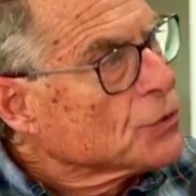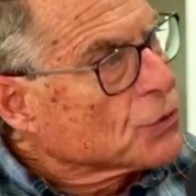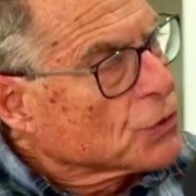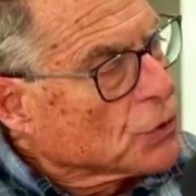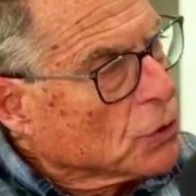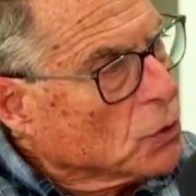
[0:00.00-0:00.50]

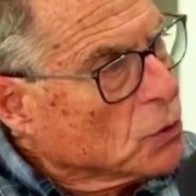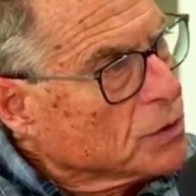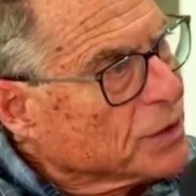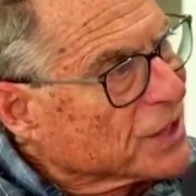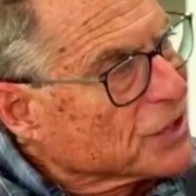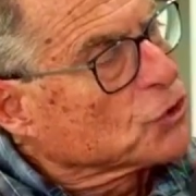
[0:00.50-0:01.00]
to
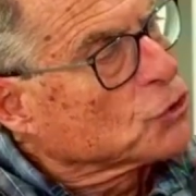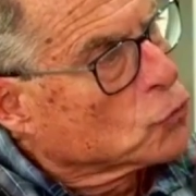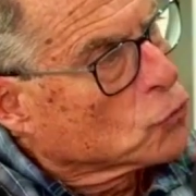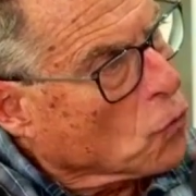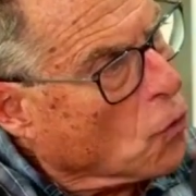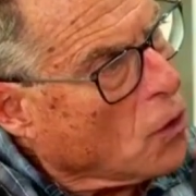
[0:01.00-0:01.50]

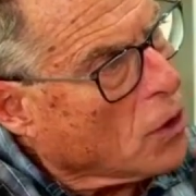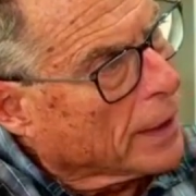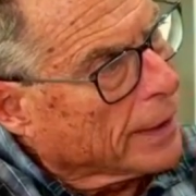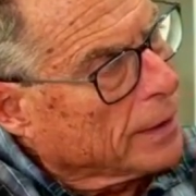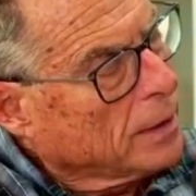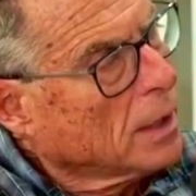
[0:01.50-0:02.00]

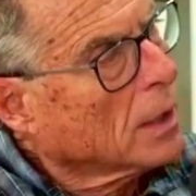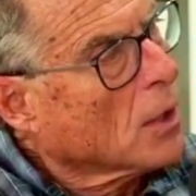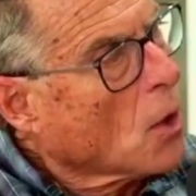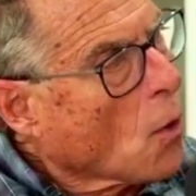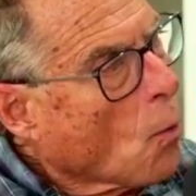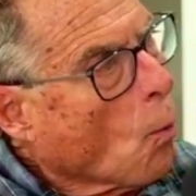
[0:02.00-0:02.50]
destroy
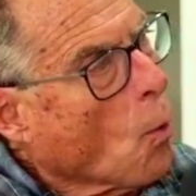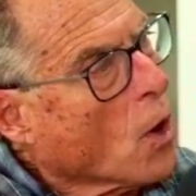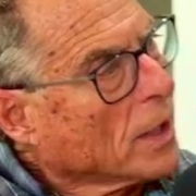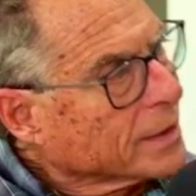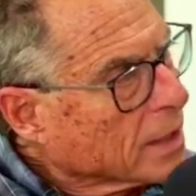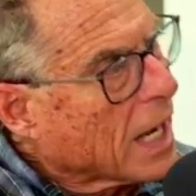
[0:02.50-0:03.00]

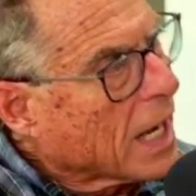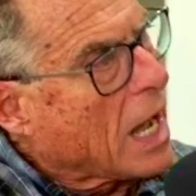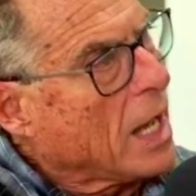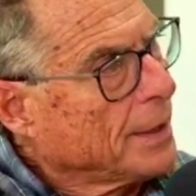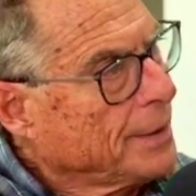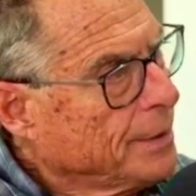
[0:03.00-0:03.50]
what
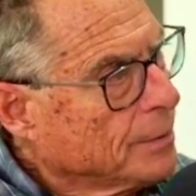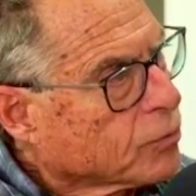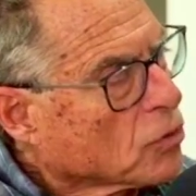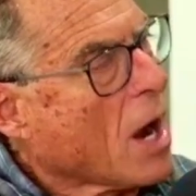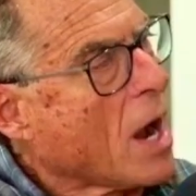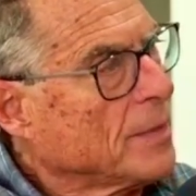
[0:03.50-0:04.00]
God
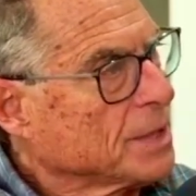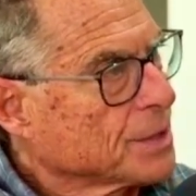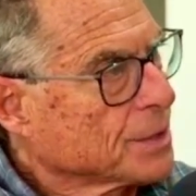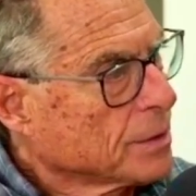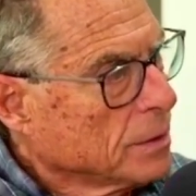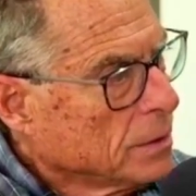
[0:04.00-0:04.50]

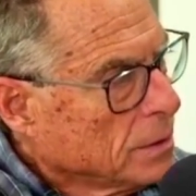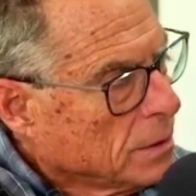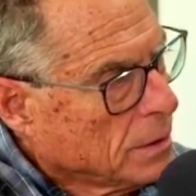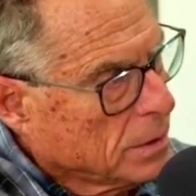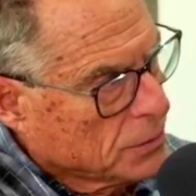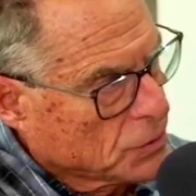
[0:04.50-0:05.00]
promised
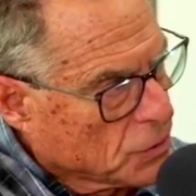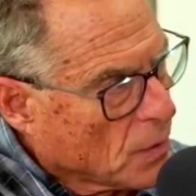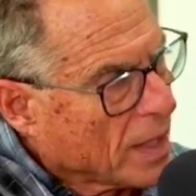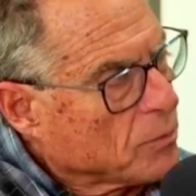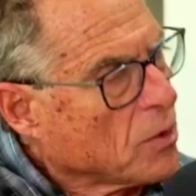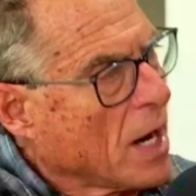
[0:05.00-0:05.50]
to
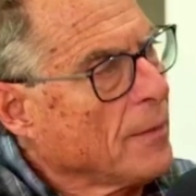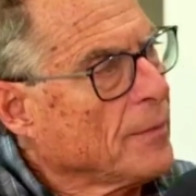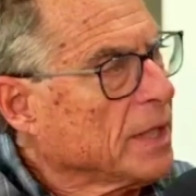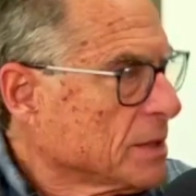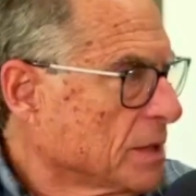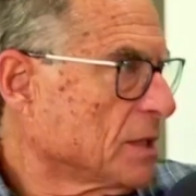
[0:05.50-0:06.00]
Abraham and
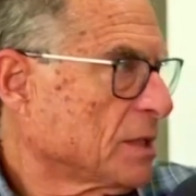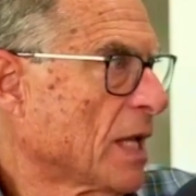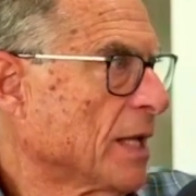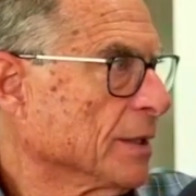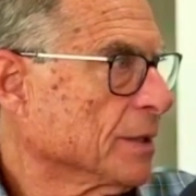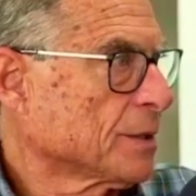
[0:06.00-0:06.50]
his
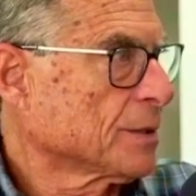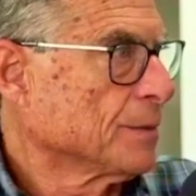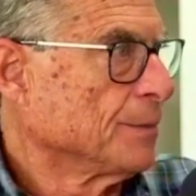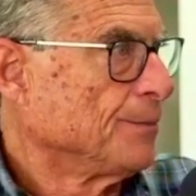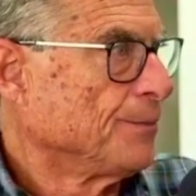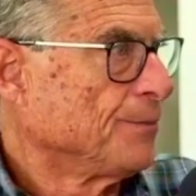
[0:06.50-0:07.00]
descendants.
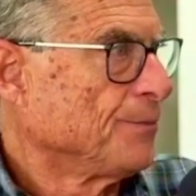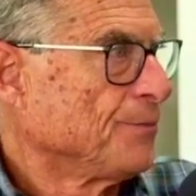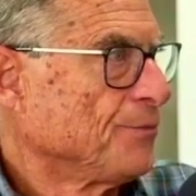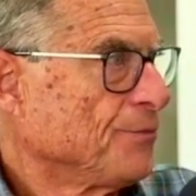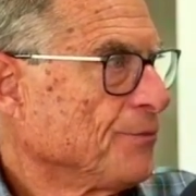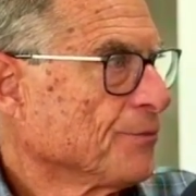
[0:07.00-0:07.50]

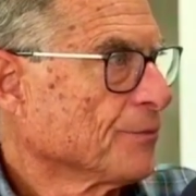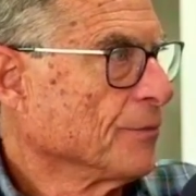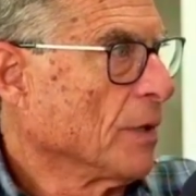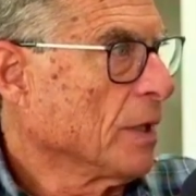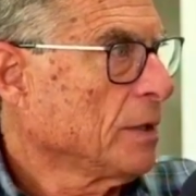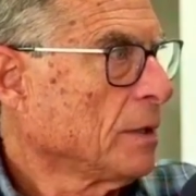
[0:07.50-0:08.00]

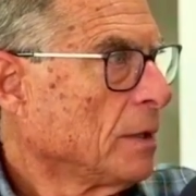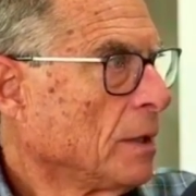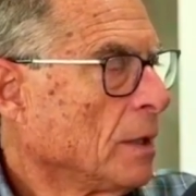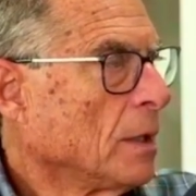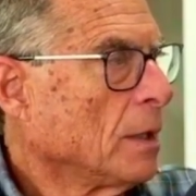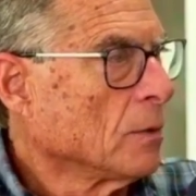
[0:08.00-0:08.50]
Right?
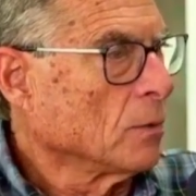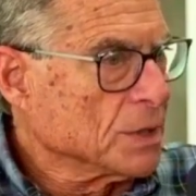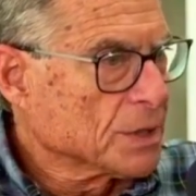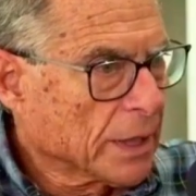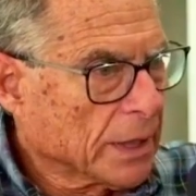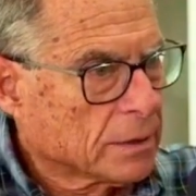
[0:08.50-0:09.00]
We
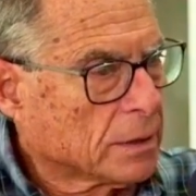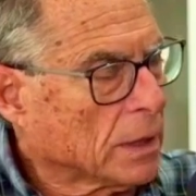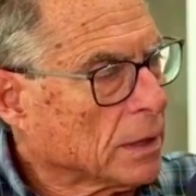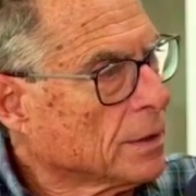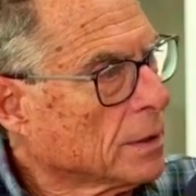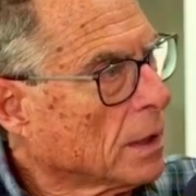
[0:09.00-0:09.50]
see it
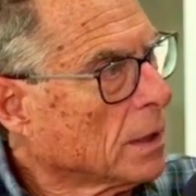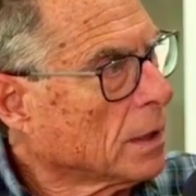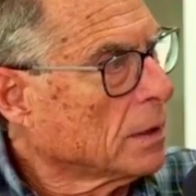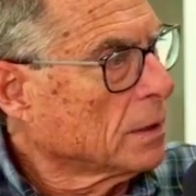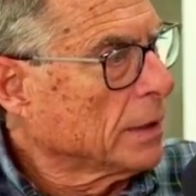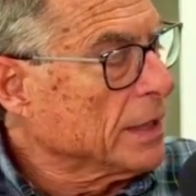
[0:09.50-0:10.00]
in
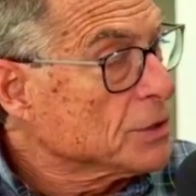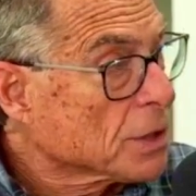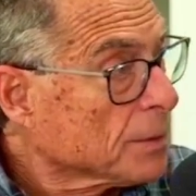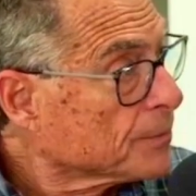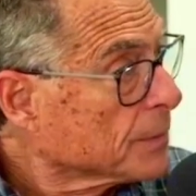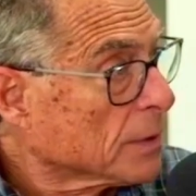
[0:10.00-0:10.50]

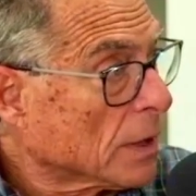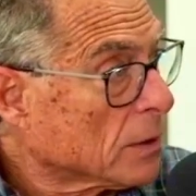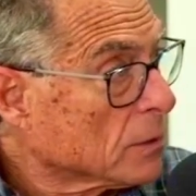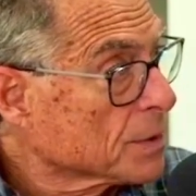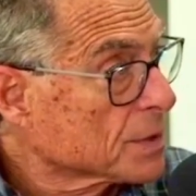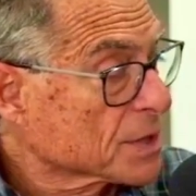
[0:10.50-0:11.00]
Egypt,
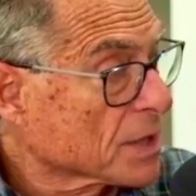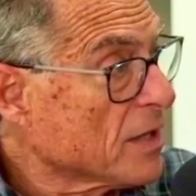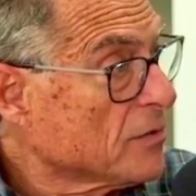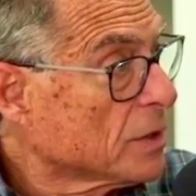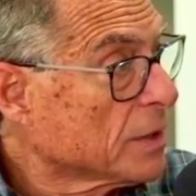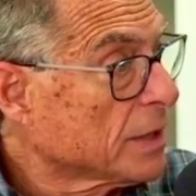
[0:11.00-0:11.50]
with
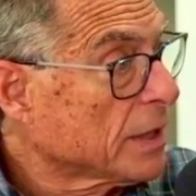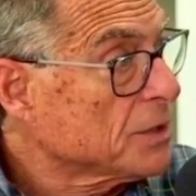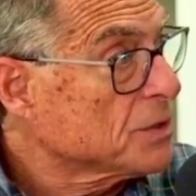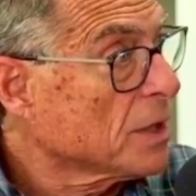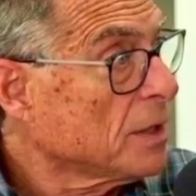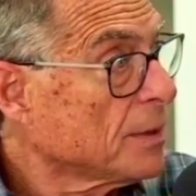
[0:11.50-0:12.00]
slavery in
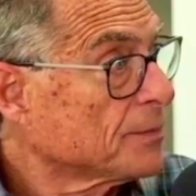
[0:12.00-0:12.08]
Egypt.